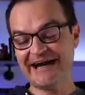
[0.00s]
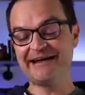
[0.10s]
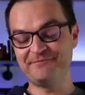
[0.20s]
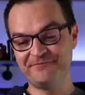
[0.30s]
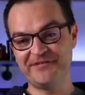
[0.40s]

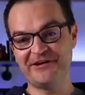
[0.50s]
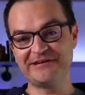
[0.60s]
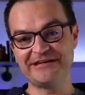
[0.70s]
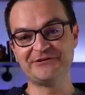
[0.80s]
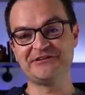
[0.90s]
I'm
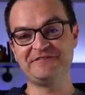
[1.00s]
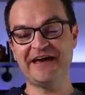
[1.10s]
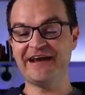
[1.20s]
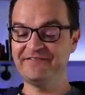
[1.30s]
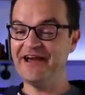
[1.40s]
very guilty of
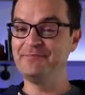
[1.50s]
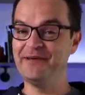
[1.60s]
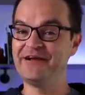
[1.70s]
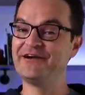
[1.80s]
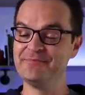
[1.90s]
that. I've gotten
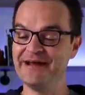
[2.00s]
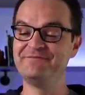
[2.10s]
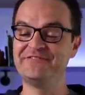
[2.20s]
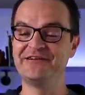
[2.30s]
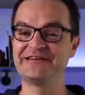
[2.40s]
better, but
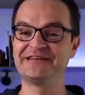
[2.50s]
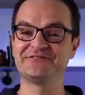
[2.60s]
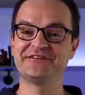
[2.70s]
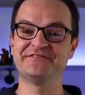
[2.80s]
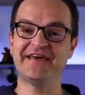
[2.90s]
I'm very
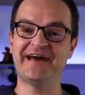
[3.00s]
guilty of